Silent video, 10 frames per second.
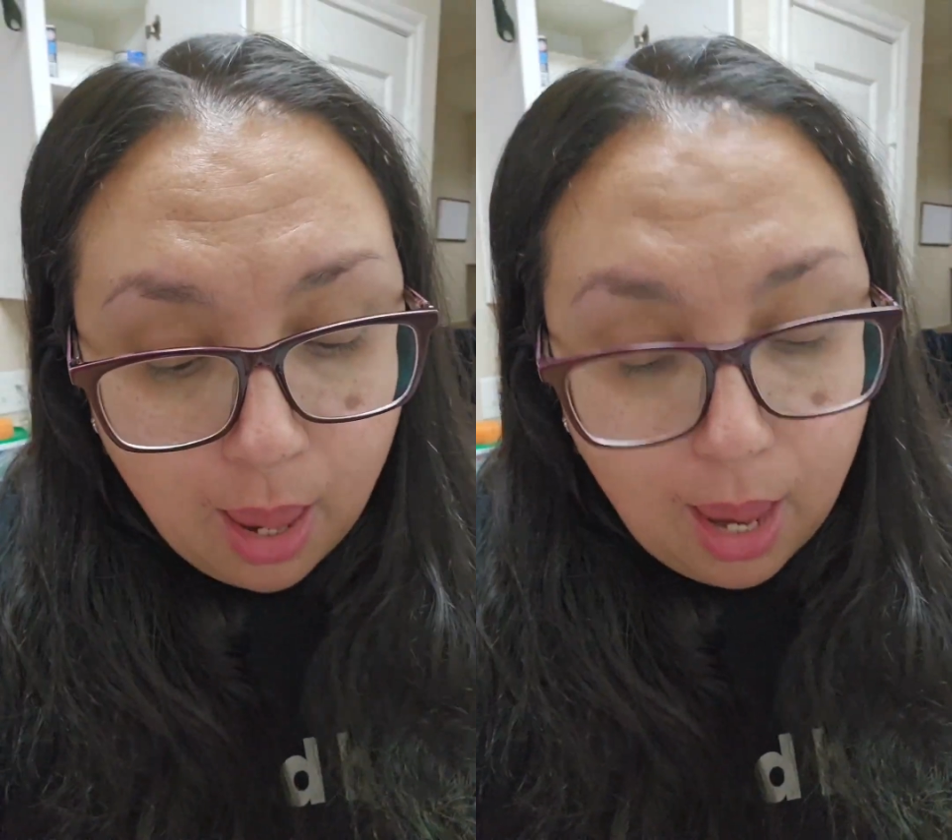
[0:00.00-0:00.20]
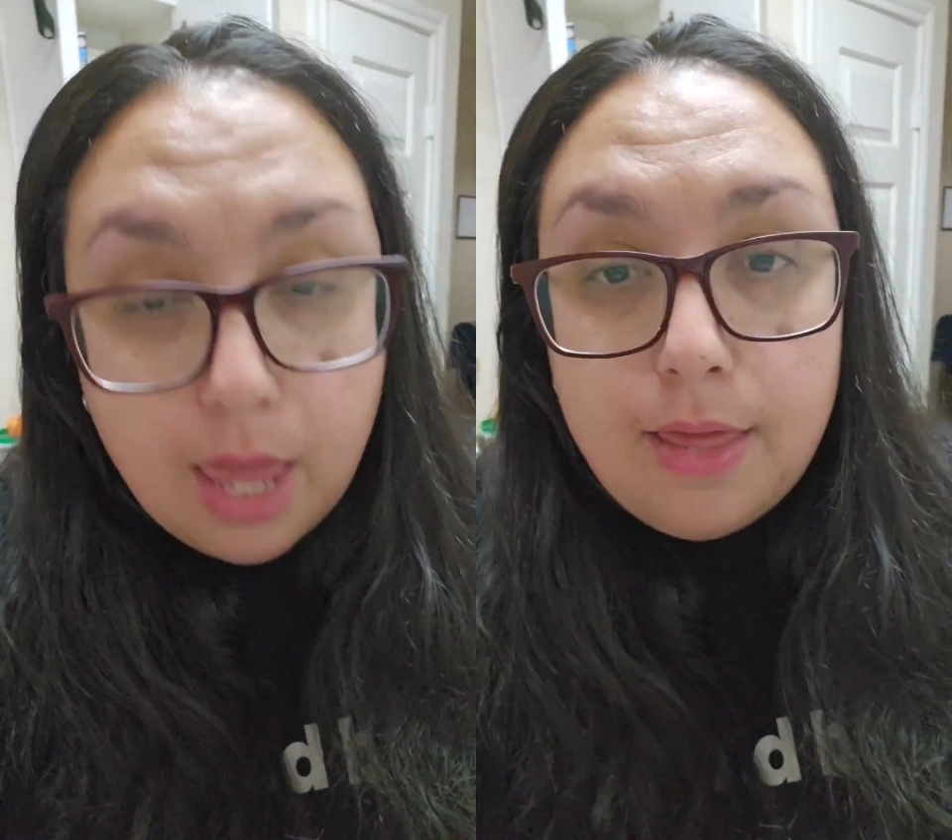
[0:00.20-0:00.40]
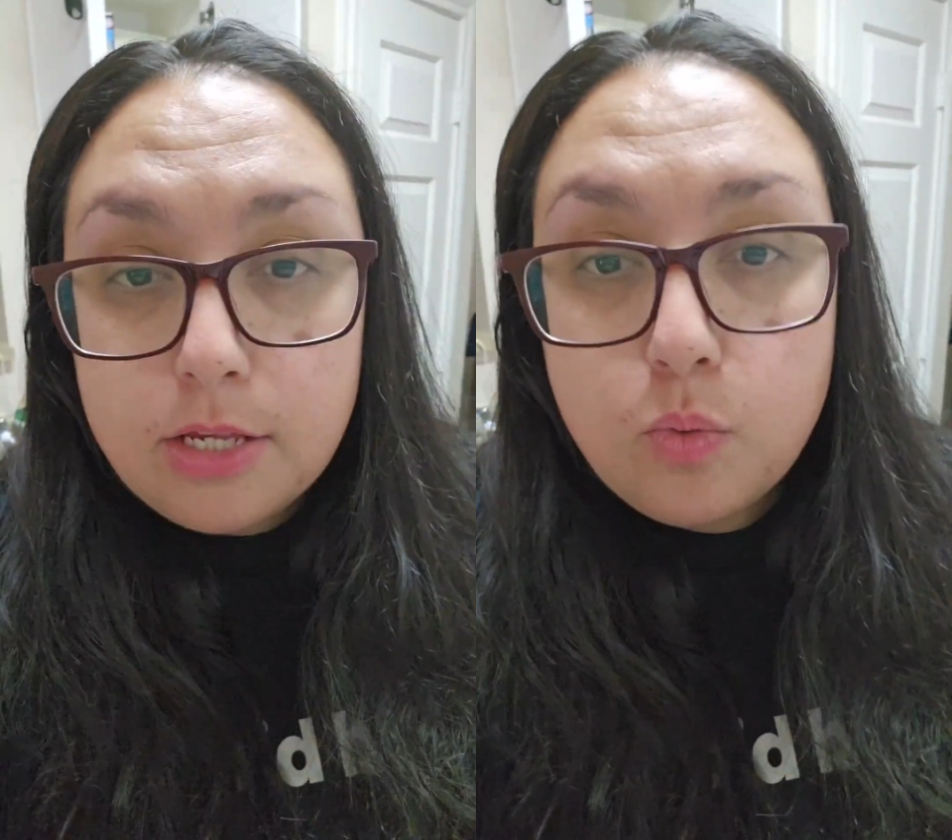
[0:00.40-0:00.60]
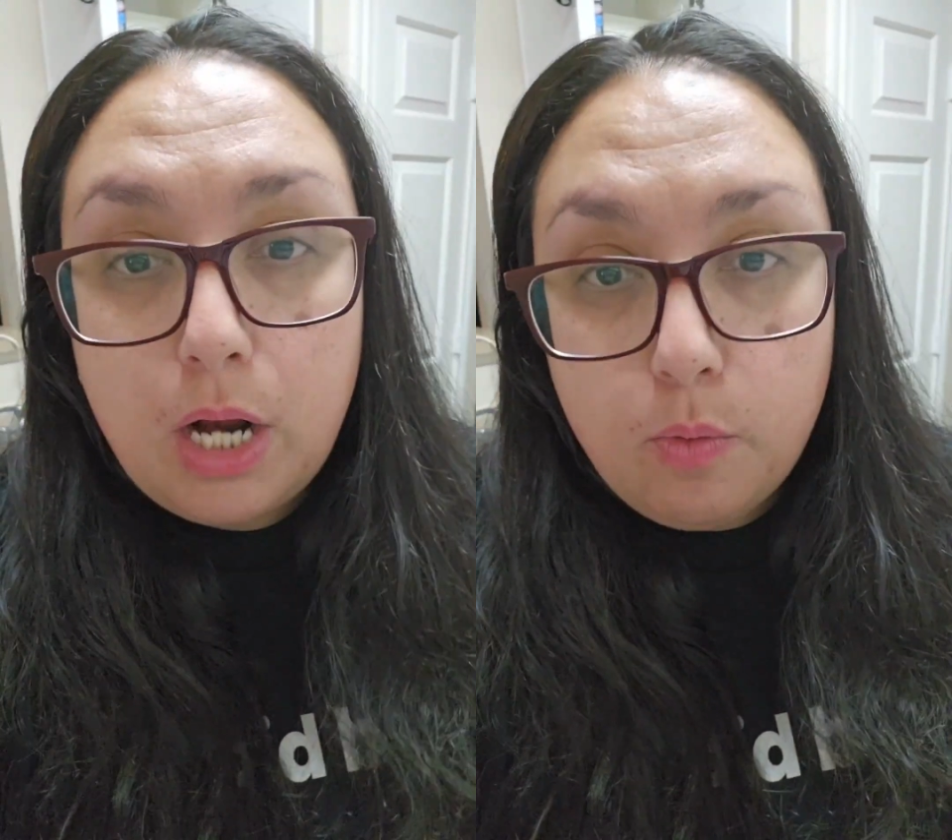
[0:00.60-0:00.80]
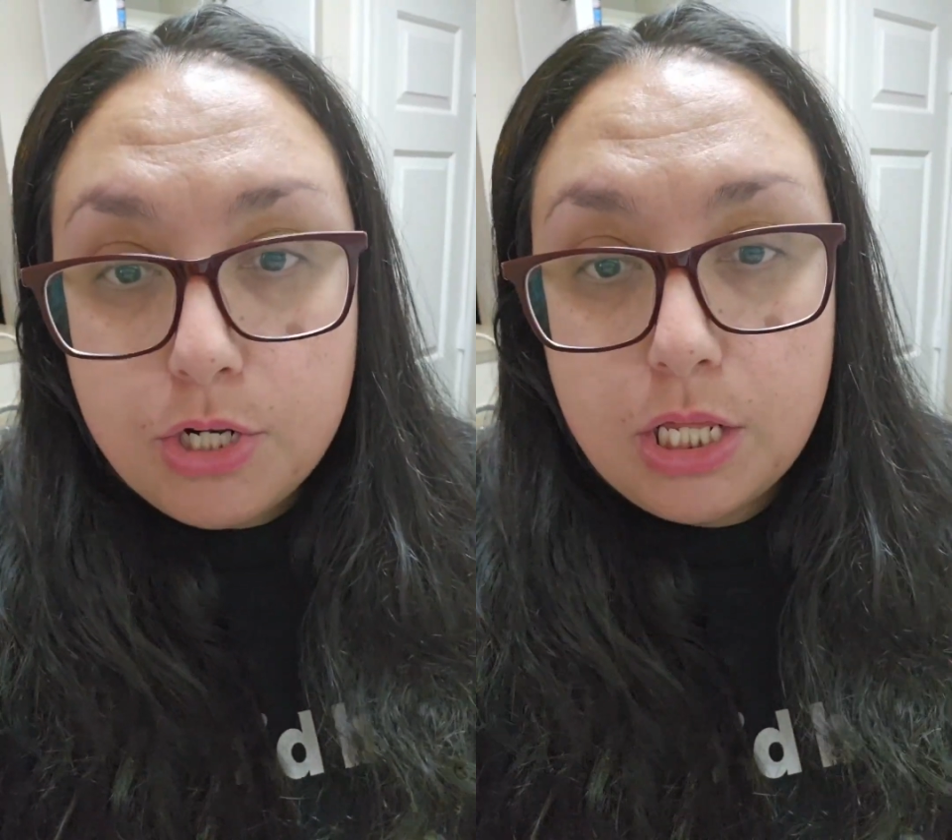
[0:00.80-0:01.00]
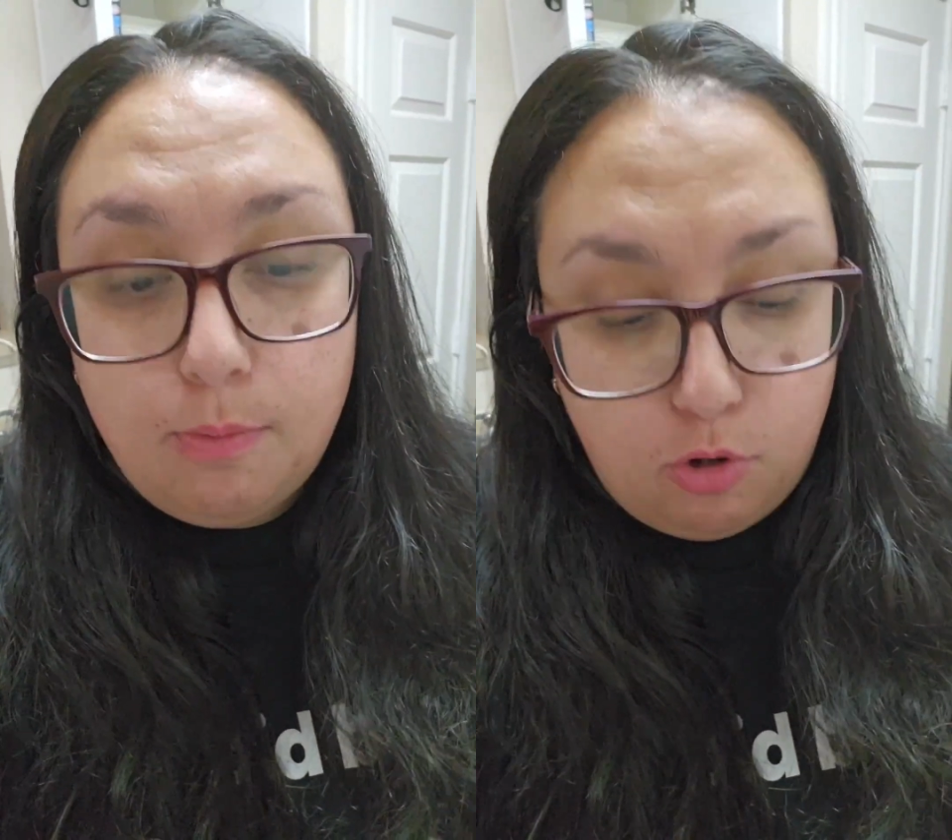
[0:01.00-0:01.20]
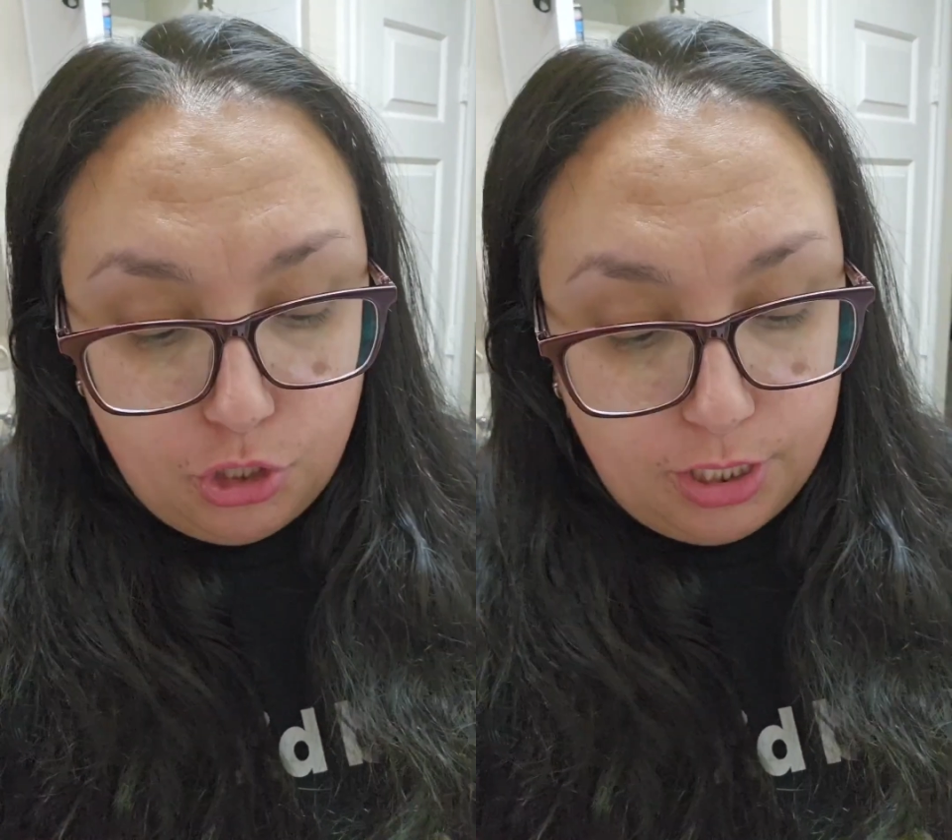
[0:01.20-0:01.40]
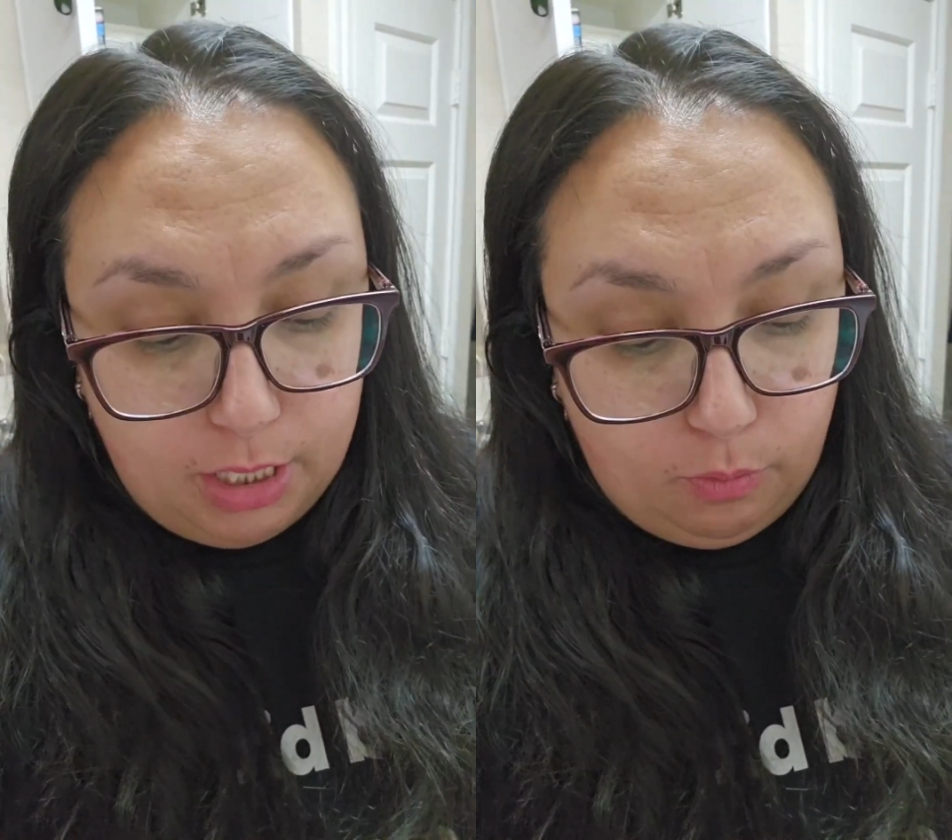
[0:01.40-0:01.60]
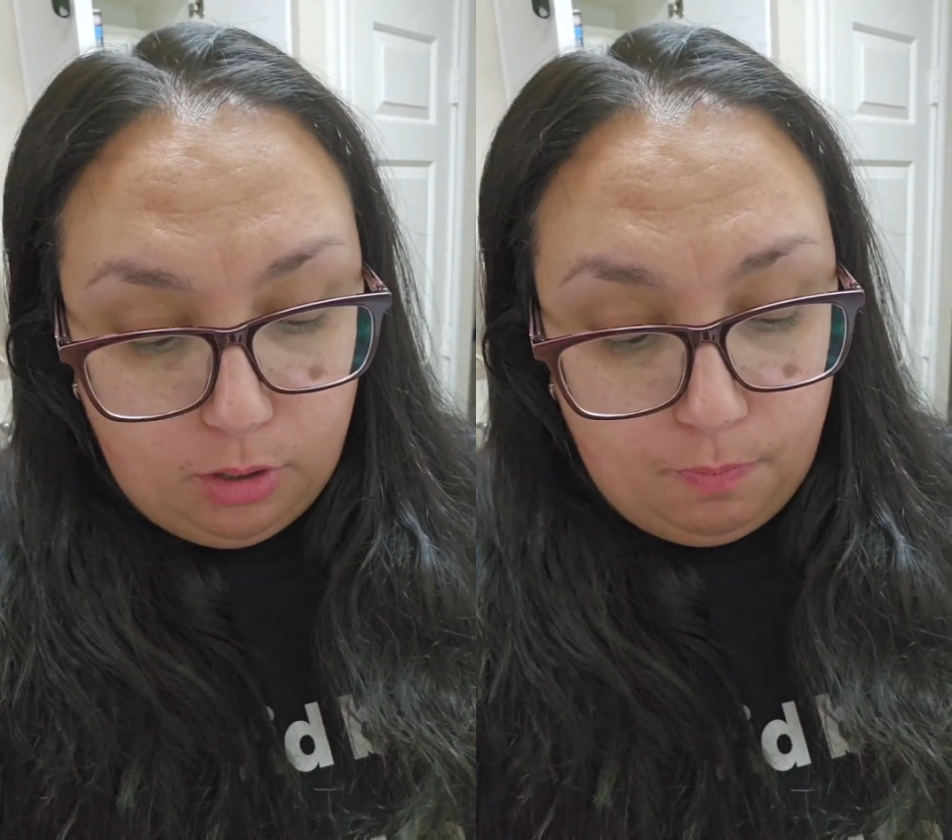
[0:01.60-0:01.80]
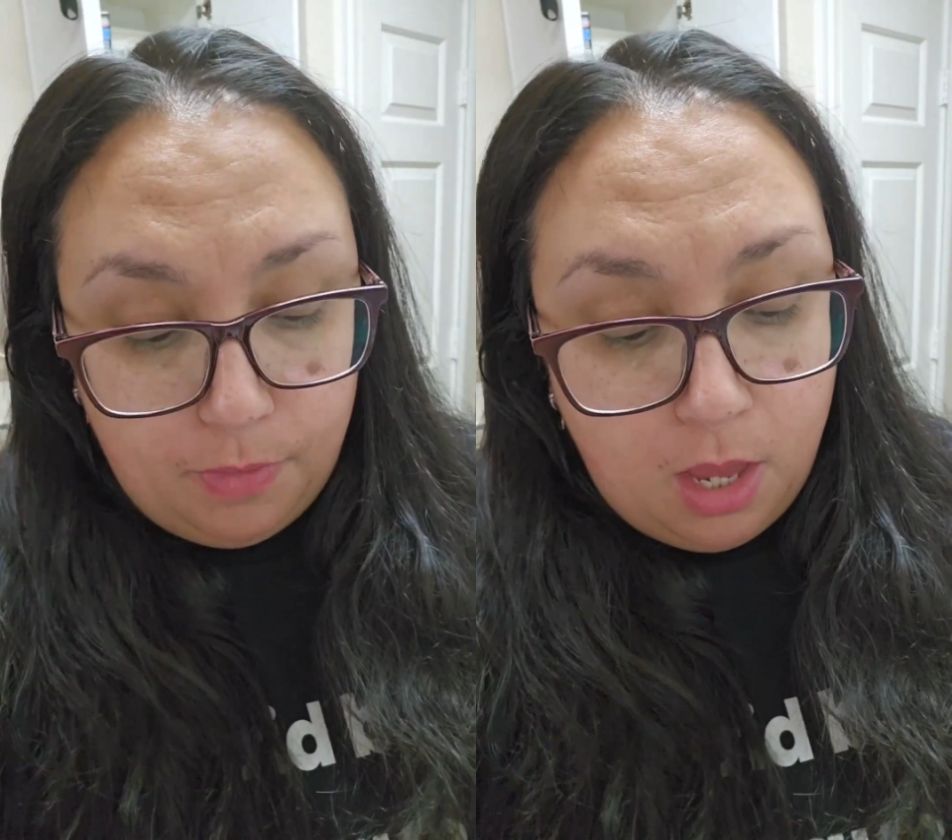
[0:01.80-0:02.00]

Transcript: And that's when I went to the emergency room.